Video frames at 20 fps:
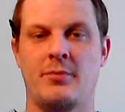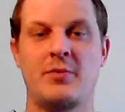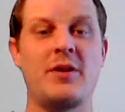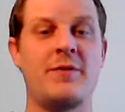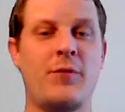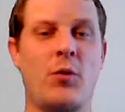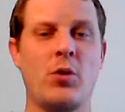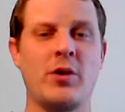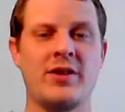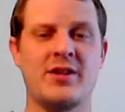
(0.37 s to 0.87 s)

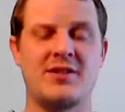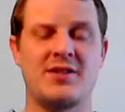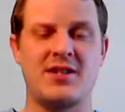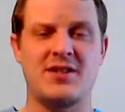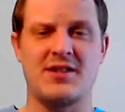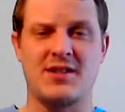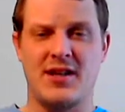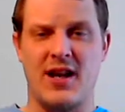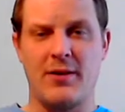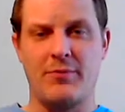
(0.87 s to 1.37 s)
Before the
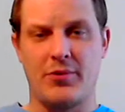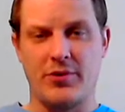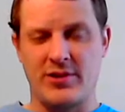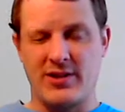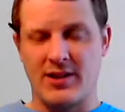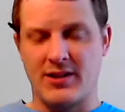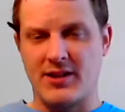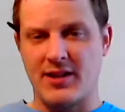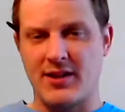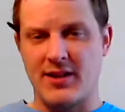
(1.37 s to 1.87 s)
season, I
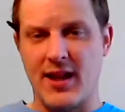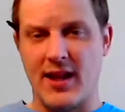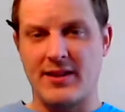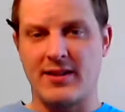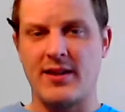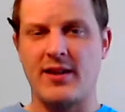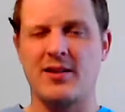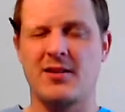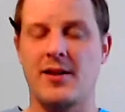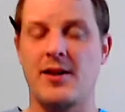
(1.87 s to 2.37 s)
predicted
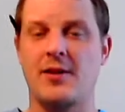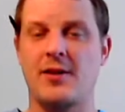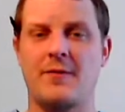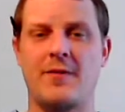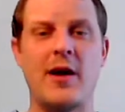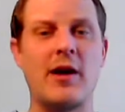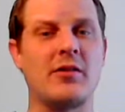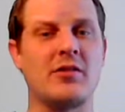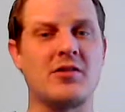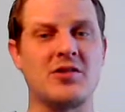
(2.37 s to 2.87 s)
that the Atlanta
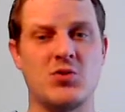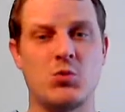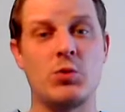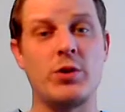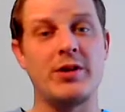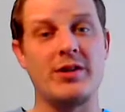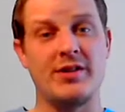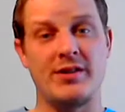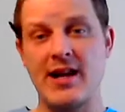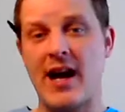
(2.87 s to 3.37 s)
Falcons
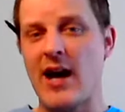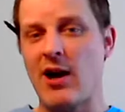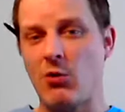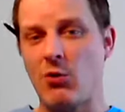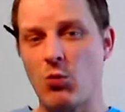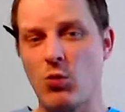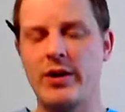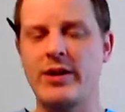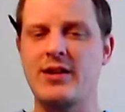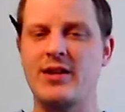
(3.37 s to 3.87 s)
would not
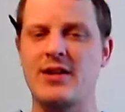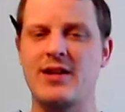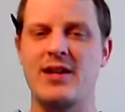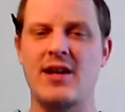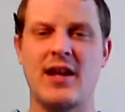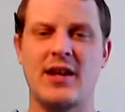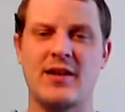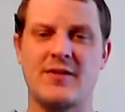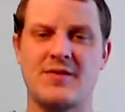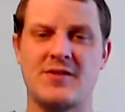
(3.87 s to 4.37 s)
win the
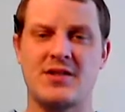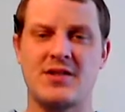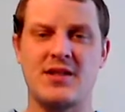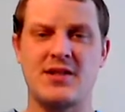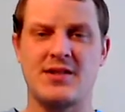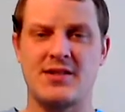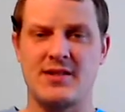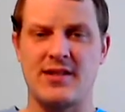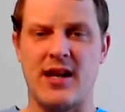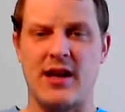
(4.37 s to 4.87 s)

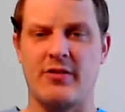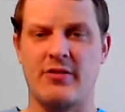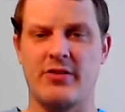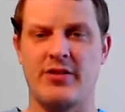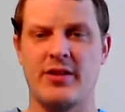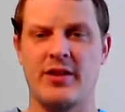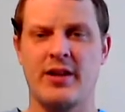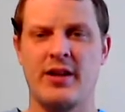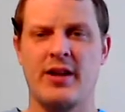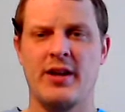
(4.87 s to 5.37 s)
NFC
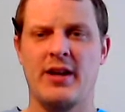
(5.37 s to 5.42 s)
South.